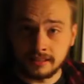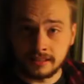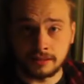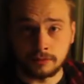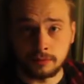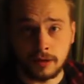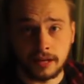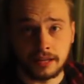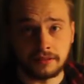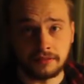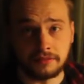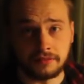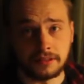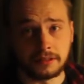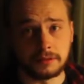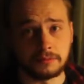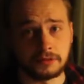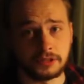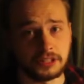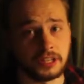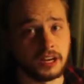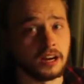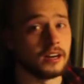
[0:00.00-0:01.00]
is where the film
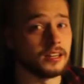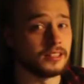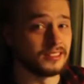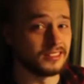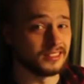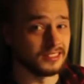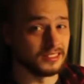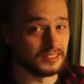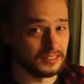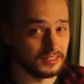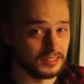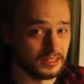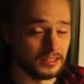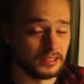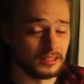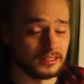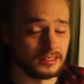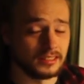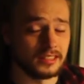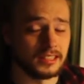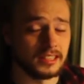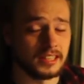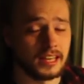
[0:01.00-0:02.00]
shines and
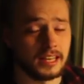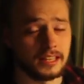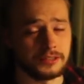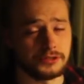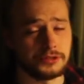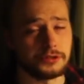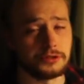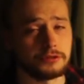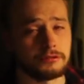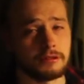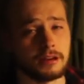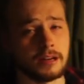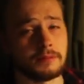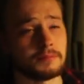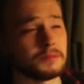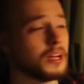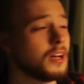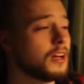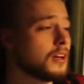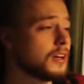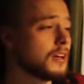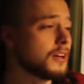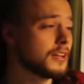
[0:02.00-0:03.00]
certainly gets you gripped.
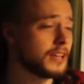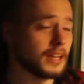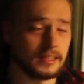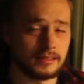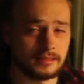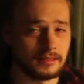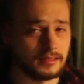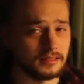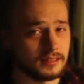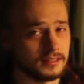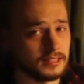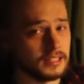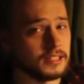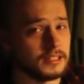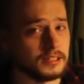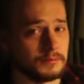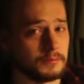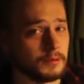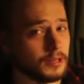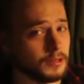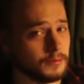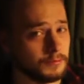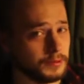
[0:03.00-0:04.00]
Yes, the scenes
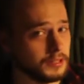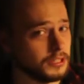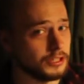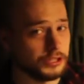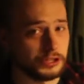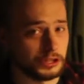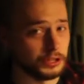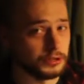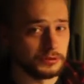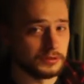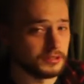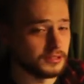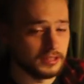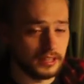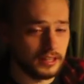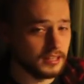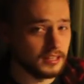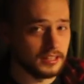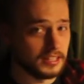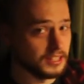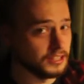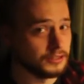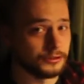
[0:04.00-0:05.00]
might be
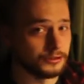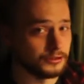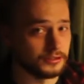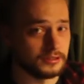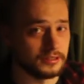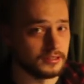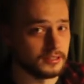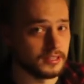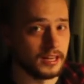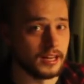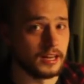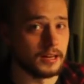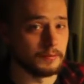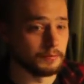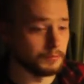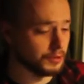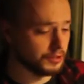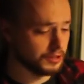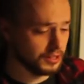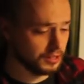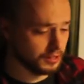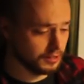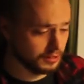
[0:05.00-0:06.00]
juicy and interesting,
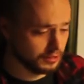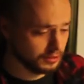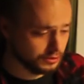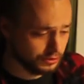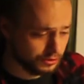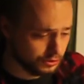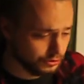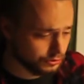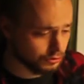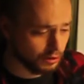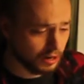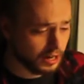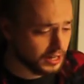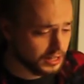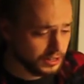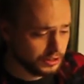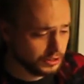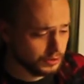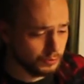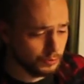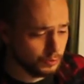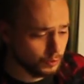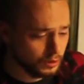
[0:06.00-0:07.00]
but the
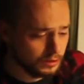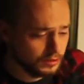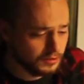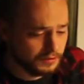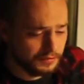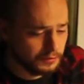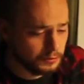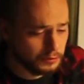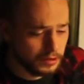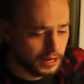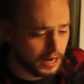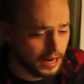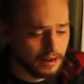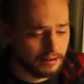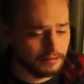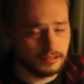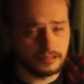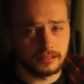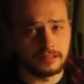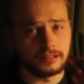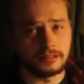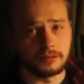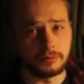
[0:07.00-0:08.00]
strange and wonderful
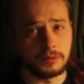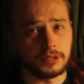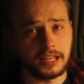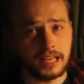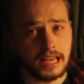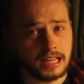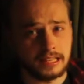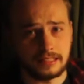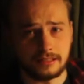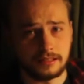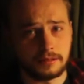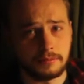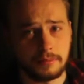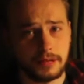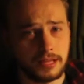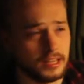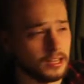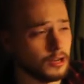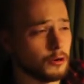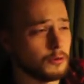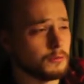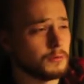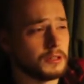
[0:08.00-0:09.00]
characters we get to
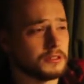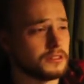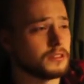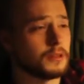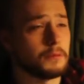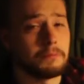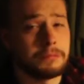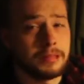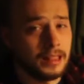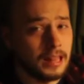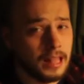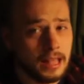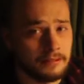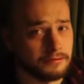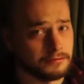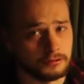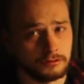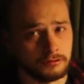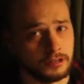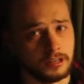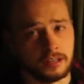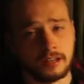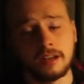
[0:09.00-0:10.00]
meet, almost a
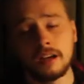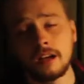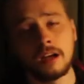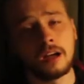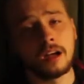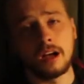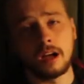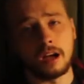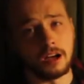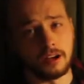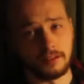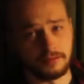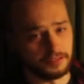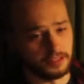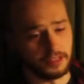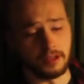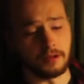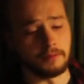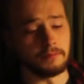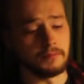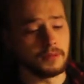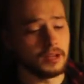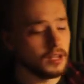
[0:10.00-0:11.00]
plethora of
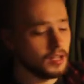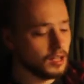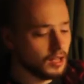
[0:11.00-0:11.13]
them,